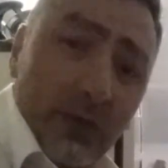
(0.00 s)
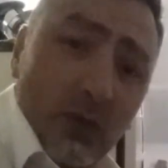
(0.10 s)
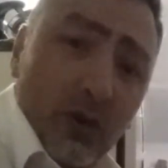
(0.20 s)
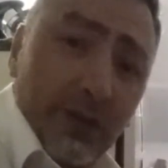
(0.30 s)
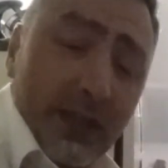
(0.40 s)
any
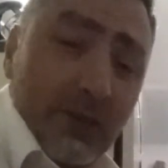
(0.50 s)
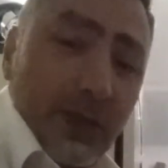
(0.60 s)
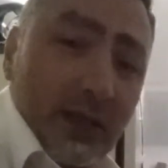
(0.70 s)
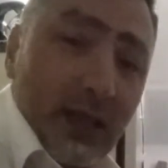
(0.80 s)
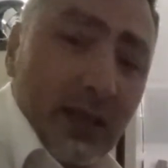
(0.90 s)
more of this
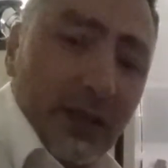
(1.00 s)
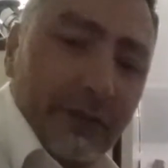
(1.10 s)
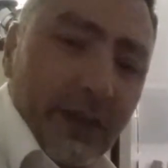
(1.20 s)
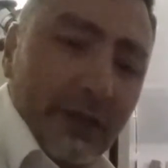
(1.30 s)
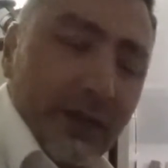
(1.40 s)
particular
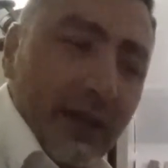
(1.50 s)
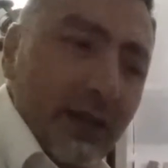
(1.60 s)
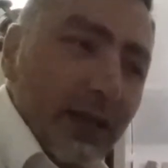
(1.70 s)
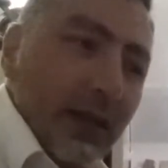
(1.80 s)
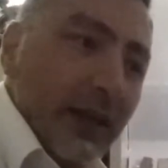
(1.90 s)

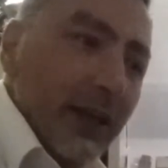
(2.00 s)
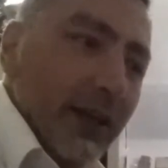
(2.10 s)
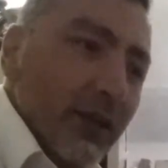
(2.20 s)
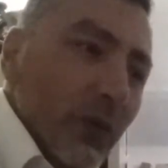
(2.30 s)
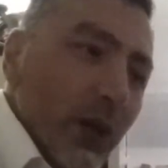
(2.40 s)
flavor.
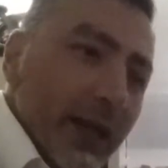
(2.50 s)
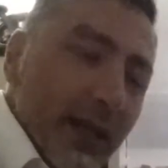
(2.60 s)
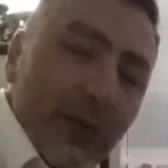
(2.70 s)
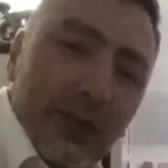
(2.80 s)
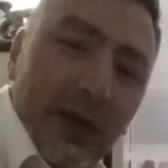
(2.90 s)
The white
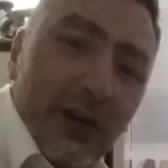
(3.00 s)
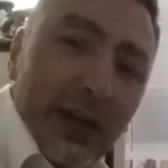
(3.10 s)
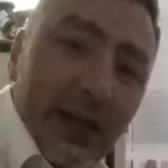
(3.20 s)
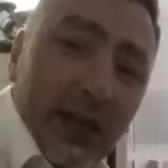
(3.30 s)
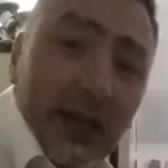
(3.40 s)
gummy bear
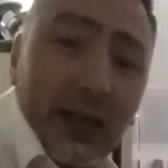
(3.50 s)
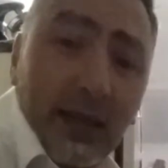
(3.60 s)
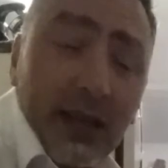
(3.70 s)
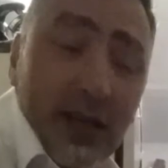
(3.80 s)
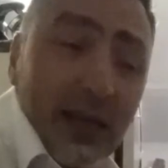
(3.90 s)

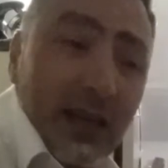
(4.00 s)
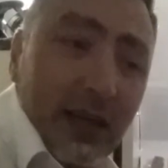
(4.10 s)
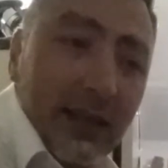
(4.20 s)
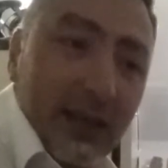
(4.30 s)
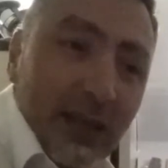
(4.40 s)

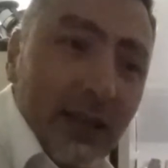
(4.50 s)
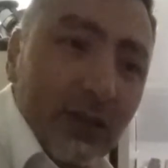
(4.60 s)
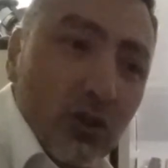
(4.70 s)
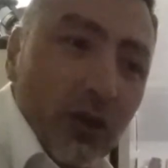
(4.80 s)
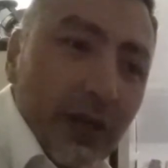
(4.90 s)
I did
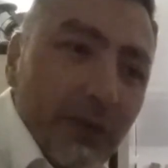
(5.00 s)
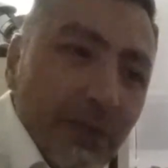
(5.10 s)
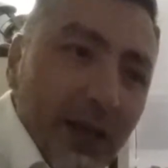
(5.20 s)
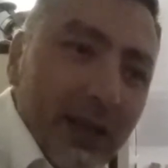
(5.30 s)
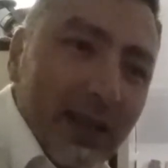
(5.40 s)
enjoy,
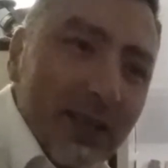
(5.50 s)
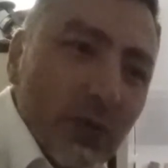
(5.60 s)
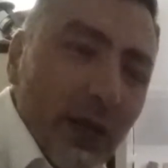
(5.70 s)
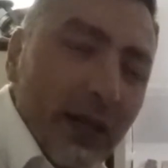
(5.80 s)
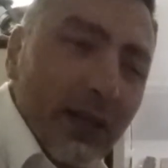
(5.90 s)
but
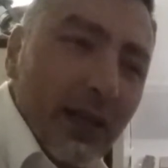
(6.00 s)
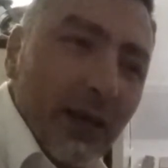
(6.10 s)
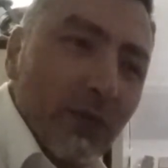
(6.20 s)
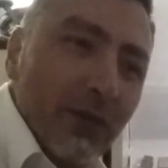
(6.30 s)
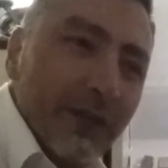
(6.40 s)
this one
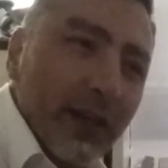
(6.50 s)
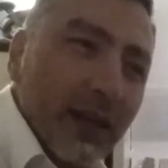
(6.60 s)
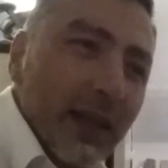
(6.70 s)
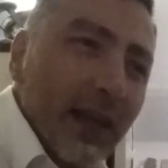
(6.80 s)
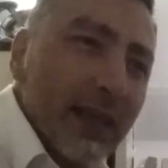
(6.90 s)
I'm not
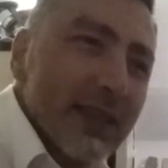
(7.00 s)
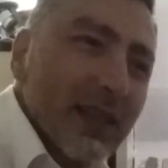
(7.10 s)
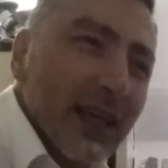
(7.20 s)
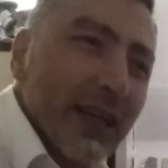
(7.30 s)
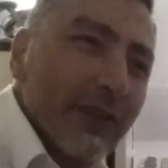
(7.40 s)
feeling it. It has a
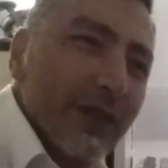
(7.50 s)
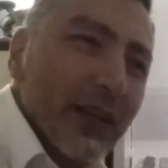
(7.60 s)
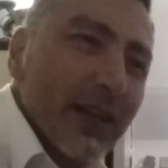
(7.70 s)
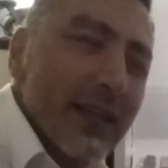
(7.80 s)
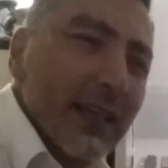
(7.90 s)
kind of
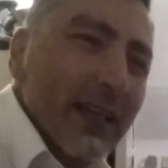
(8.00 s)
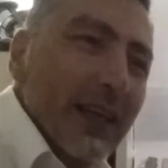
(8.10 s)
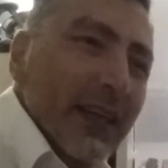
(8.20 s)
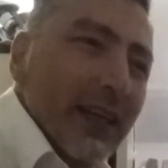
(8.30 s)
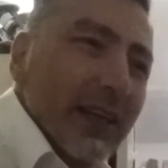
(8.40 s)
a
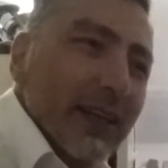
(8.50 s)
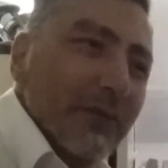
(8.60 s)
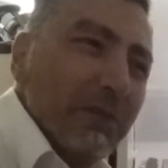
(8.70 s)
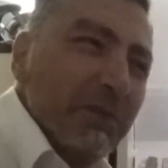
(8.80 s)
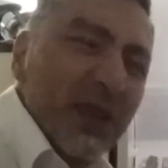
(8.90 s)

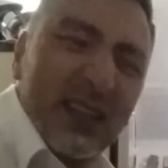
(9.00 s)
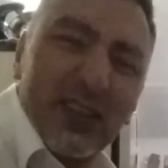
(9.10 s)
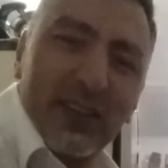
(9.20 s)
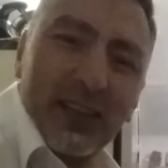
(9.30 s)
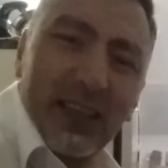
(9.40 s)

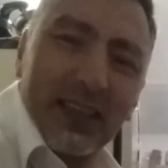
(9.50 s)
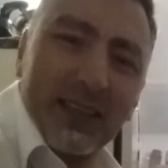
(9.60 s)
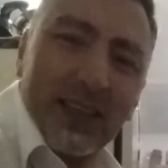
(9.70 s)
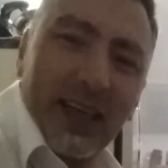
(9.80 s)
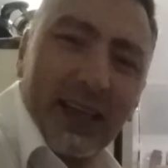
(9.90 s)
bittery,
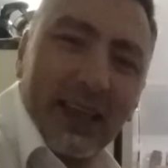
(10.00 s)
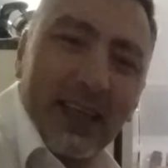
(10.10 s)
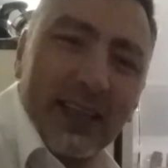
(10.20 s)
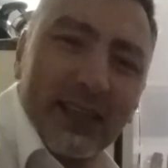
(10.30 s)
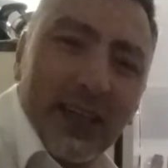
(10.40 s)

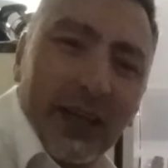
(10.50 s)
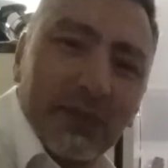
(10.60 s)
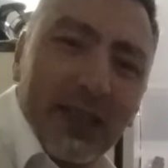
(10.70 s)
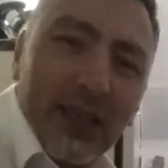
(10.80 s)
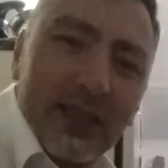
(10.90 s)
tangy
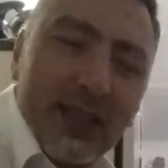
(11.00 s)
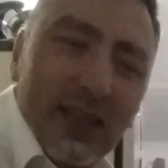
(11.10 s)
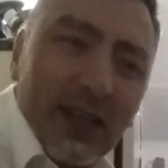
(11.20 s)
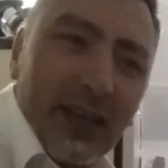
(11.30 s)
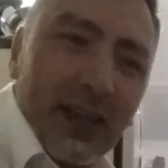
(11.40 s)
type
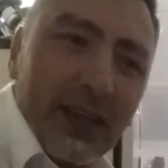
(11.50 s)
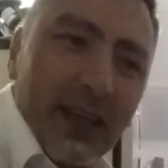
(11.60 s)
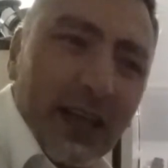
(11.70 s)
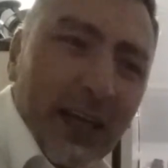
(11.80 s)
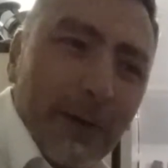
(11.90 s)
taste
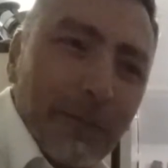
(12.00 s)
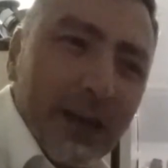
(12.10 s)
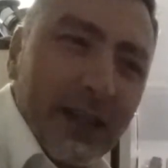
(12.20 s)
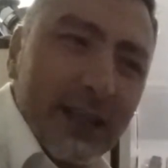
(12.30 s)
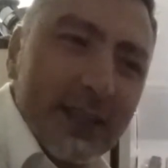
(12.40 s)
that
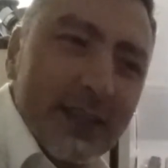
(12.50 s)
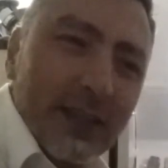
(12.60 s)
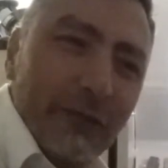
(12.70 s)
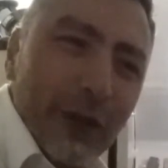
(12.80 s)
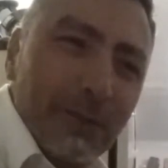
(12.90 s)
accompanies
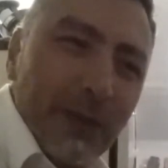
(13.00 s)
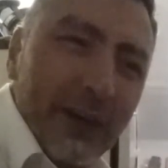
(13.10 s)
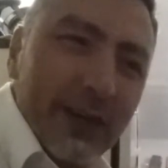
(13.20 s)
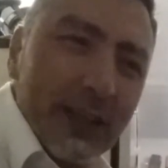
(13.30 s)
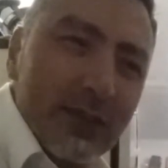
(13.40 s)
the red
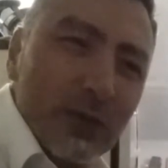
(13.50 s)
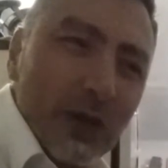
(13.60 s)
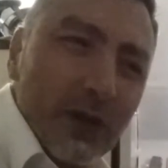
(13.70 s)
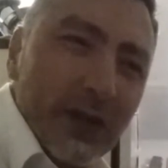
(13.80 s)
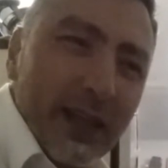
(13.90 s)
berry as
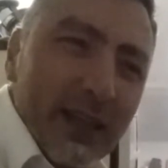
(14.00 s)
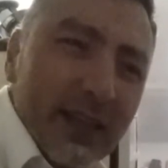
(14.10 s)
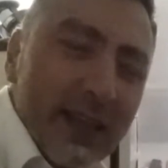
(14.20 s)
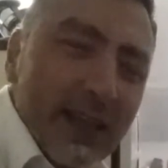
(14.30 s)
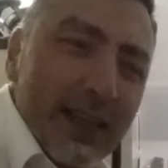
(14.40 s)
well, and